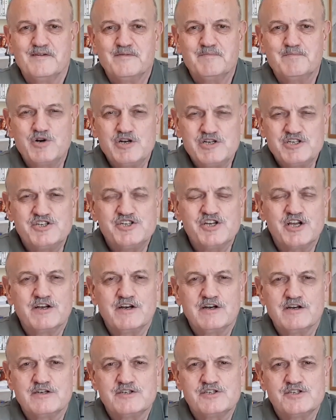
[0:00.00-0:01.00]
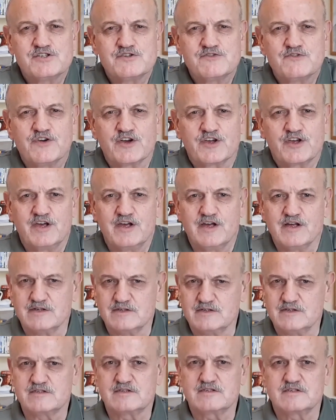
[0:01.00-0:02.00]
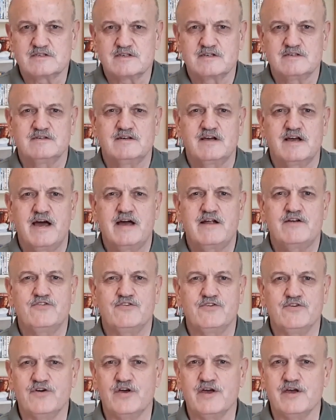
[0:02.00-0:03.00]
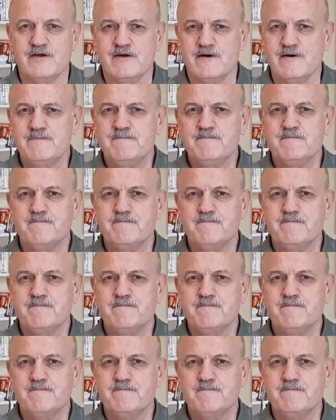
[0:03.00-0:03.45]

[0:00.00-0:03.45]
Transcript: British English for Kids, Andrew here.